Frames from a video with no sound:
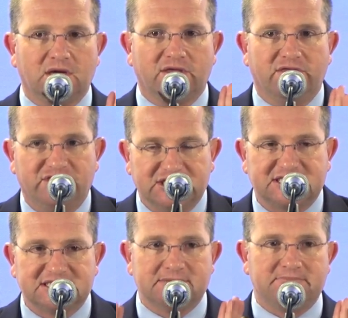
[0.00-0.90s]
This
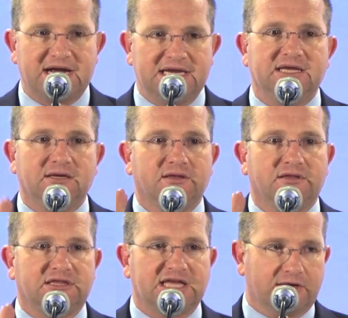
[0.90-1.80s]
is the money
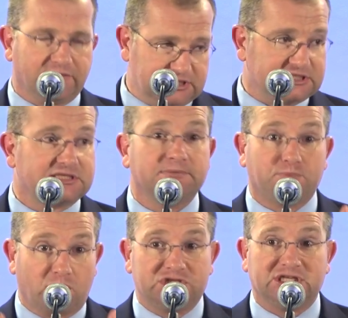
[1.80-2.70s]
this is the
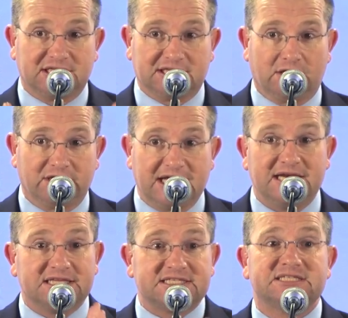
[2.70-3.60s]
project that they're
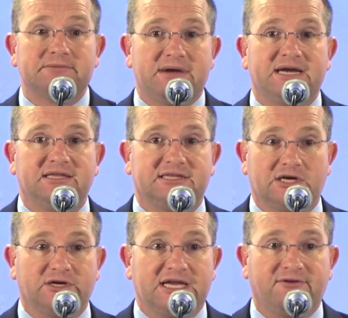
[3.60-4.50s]
getting. This is the money that
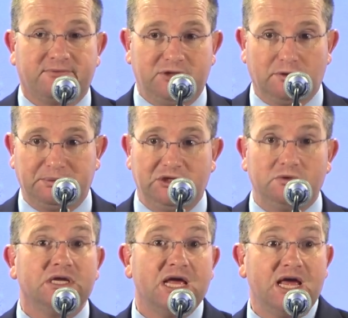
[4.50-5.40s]
they're getting from the European
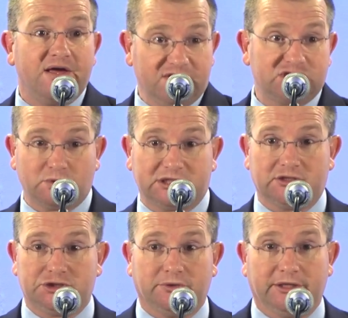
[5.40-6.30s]
Union. This is what they're
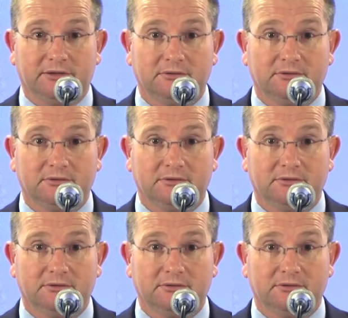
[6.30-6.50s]
doing.